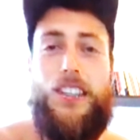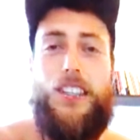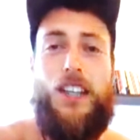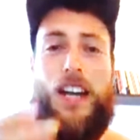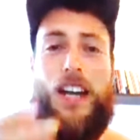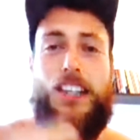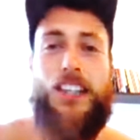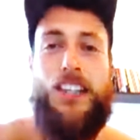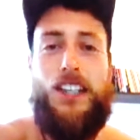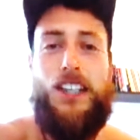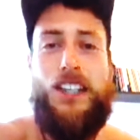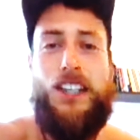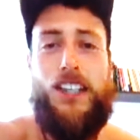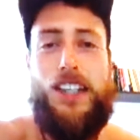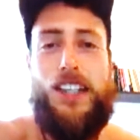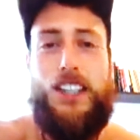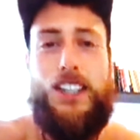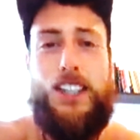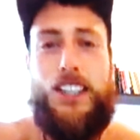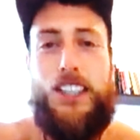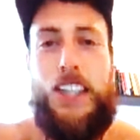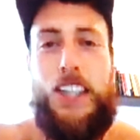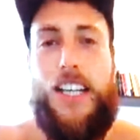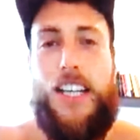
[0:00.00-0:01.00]
Dude, I think I
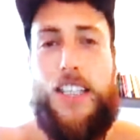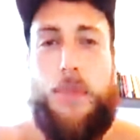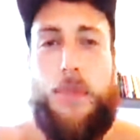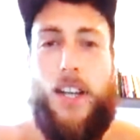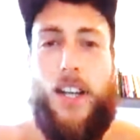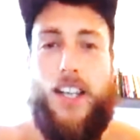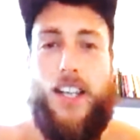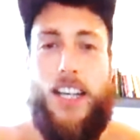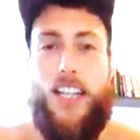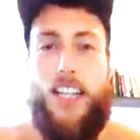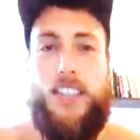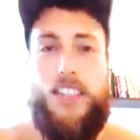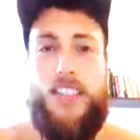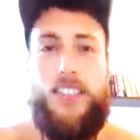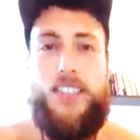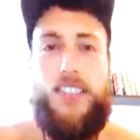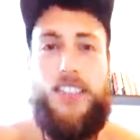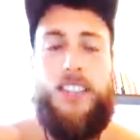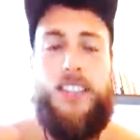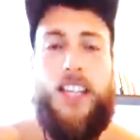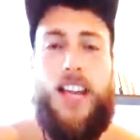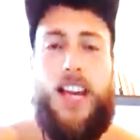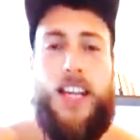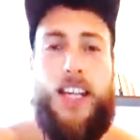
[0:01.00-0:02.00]
got to your house by like
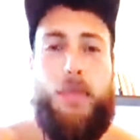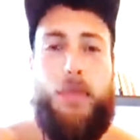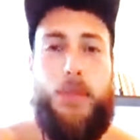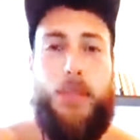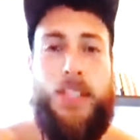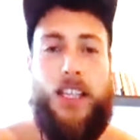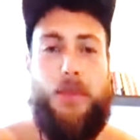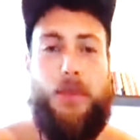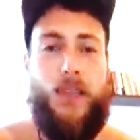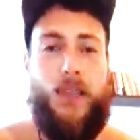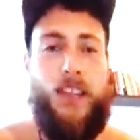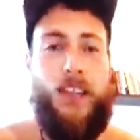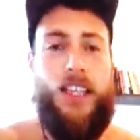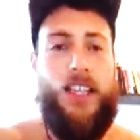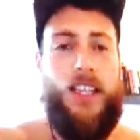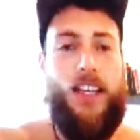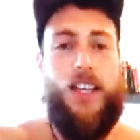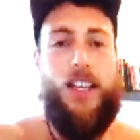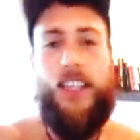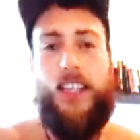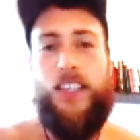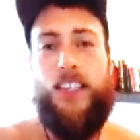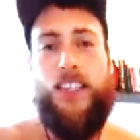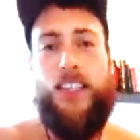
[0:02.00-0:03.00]
9 p.m. that
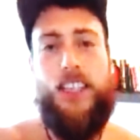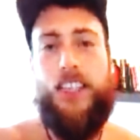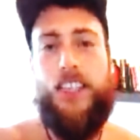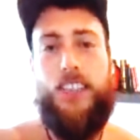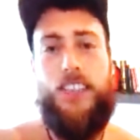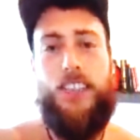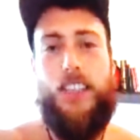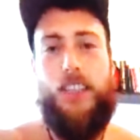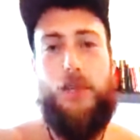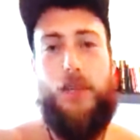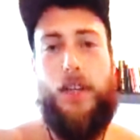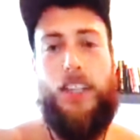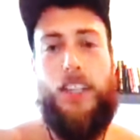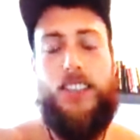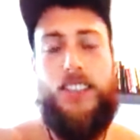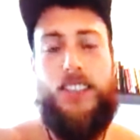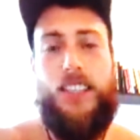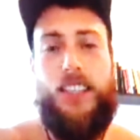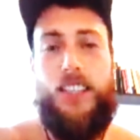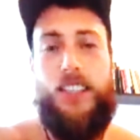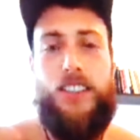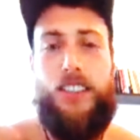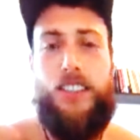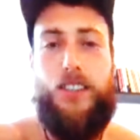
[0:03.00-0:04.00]
night, and easily by
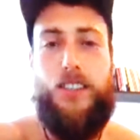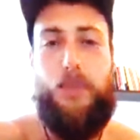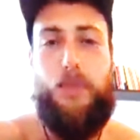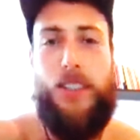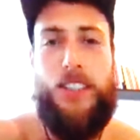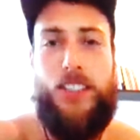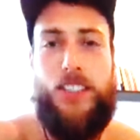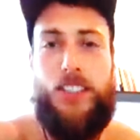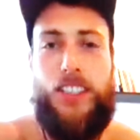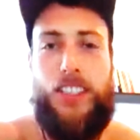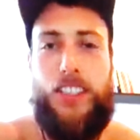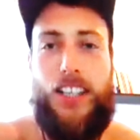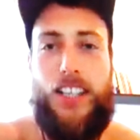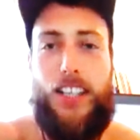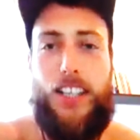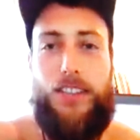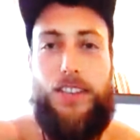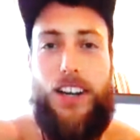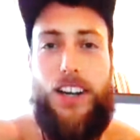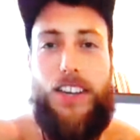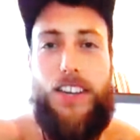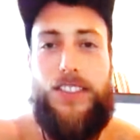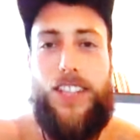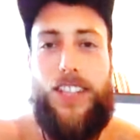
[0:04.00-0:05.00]
10 you'd mentioned it
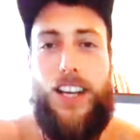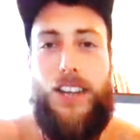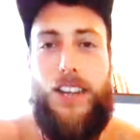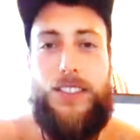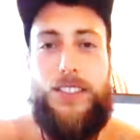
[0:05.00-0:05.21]
like 5 times.